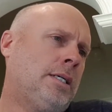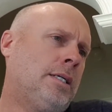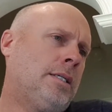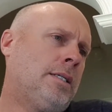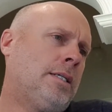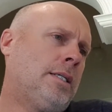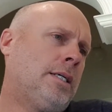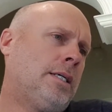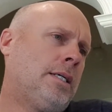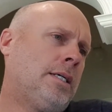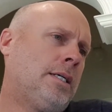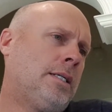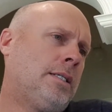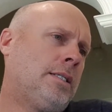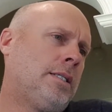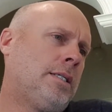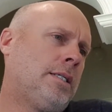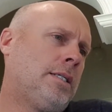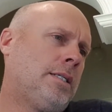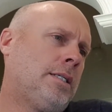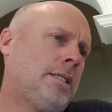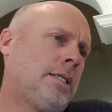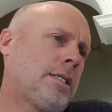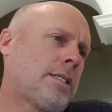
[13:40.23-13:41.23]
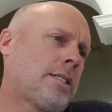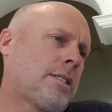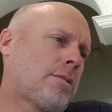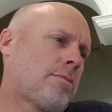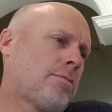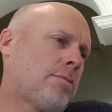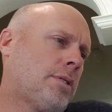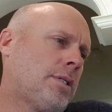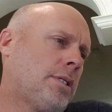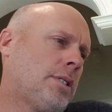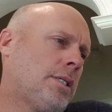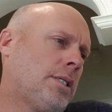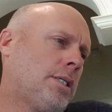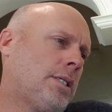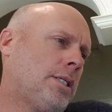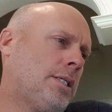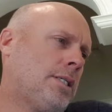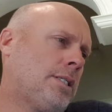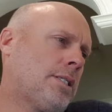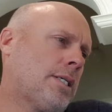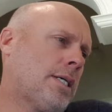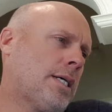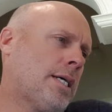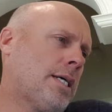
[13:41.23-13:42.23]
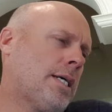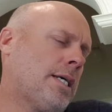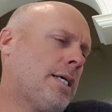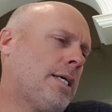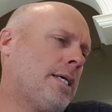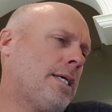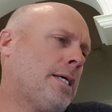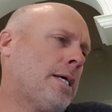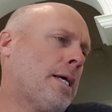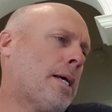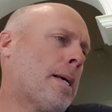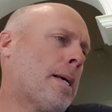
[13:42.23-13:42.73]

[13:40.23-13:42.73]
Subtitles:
Then the next one is a